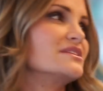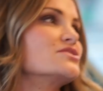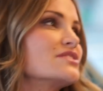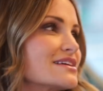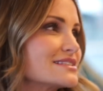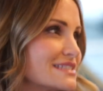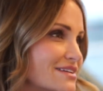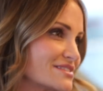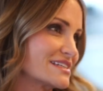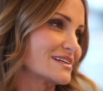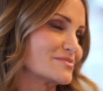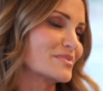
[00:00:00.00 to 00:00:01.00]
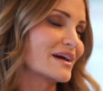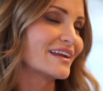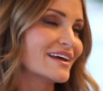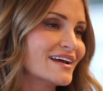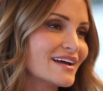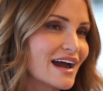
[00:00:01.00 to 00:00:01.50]
in 2017. But
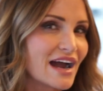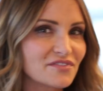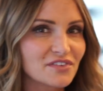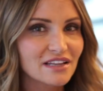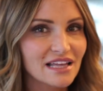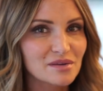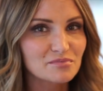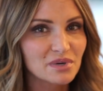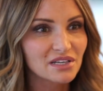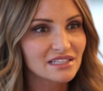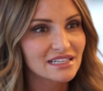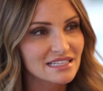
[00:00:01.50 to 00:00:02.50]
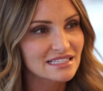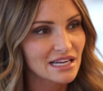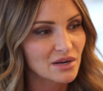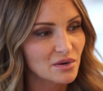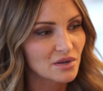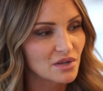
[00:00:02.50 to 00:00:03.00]
I feel like building, it's
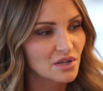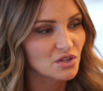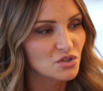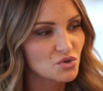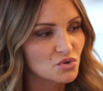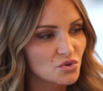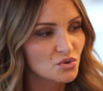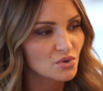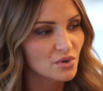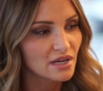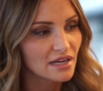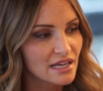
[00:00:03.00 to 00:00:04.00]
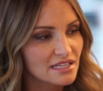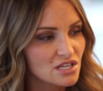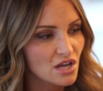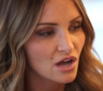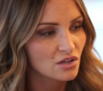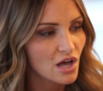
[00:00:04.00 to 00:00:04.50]
like you. It's
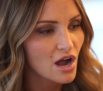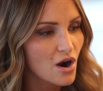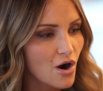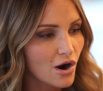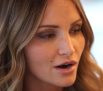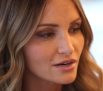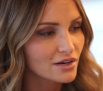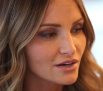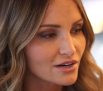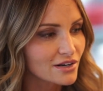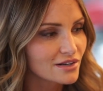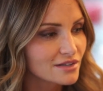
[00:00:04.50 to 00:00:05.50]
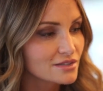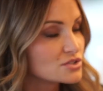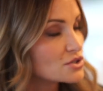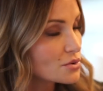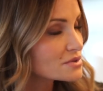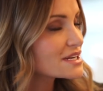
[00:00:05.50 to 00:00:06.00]
a lot harder.
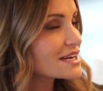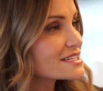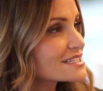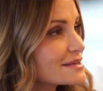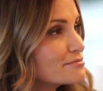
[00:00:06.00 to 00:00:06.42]
Don't touch the